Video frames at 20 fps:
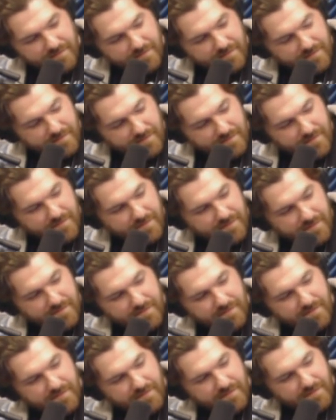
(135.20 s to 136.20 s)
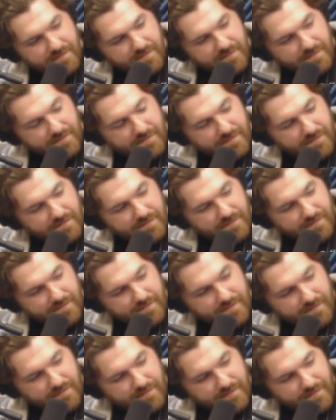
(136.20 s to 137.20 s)

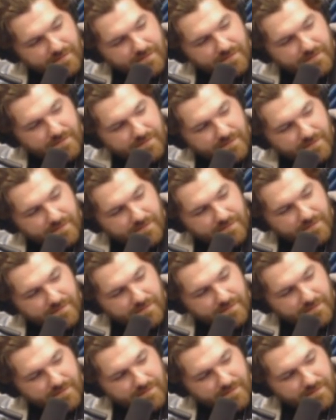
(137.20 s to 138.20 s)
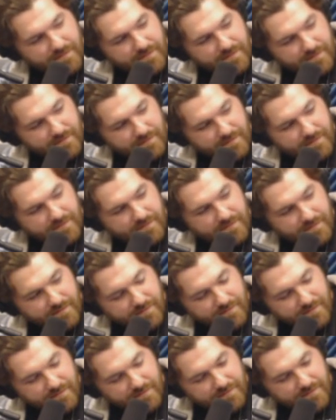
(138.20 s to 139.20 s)

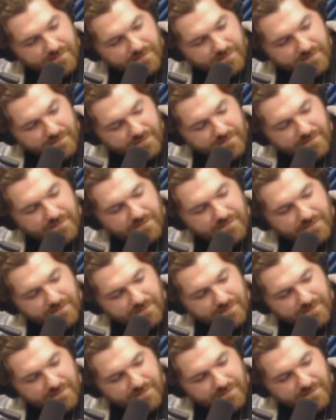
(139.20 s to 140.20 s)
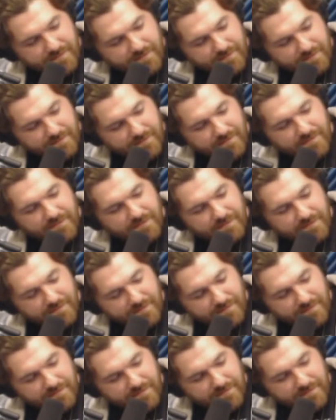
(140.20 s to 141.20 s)

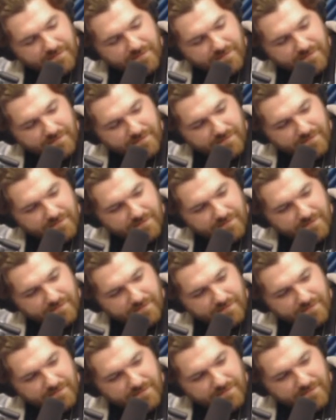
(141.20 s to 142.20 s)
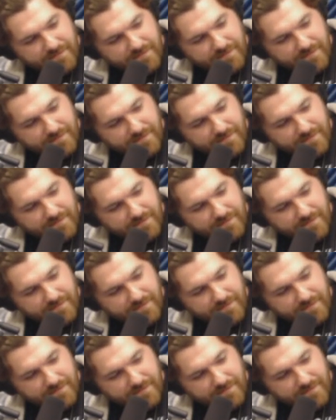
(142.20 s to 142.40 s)
(silent)